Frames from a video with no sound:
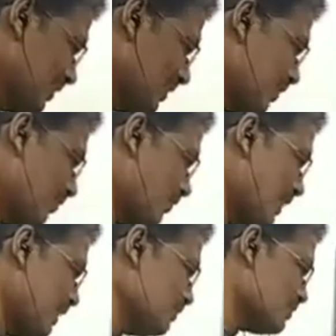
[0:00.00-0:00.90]
The
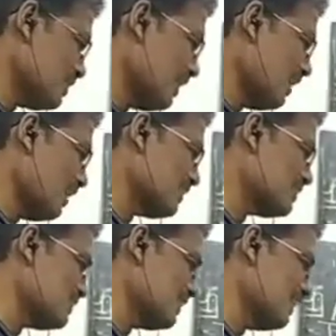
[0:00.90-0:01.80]
waves are
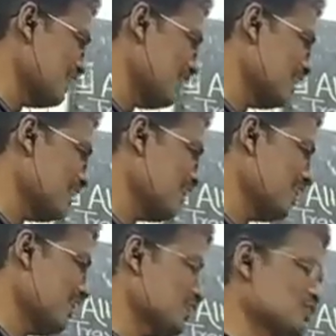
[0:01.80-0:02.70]
singing
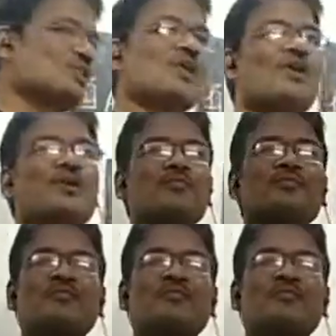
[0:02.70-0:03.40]
a song.